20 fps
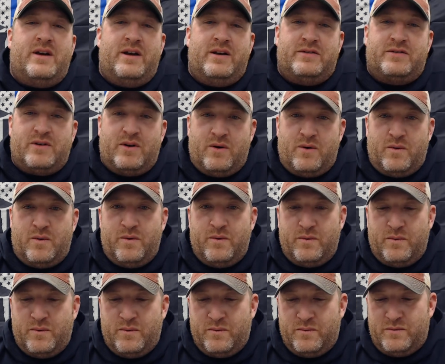So
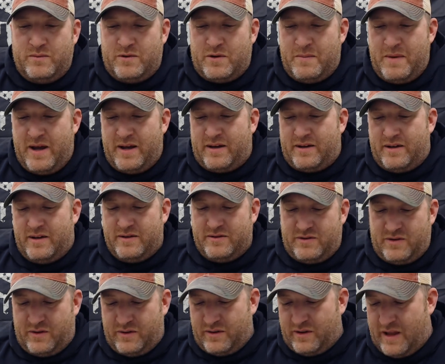to make
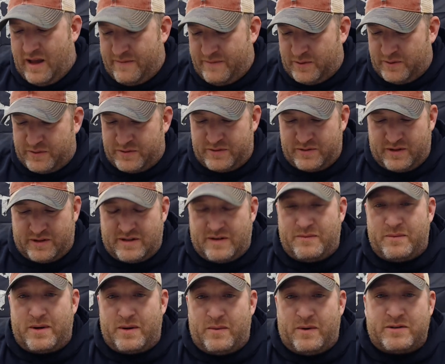certain levels, because
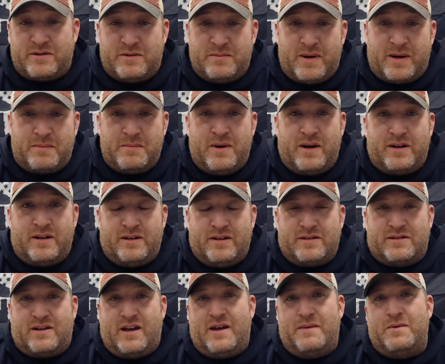everybody wants to make money in
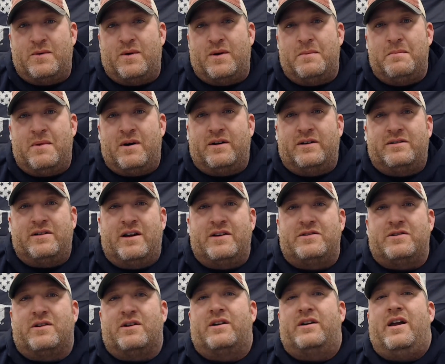this game, you want to monetize
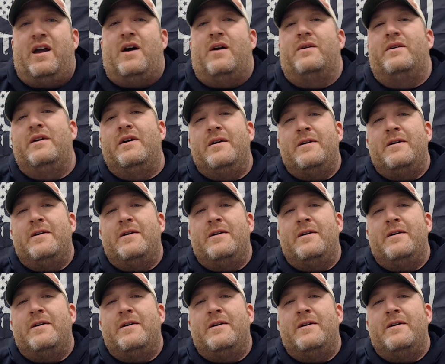your account.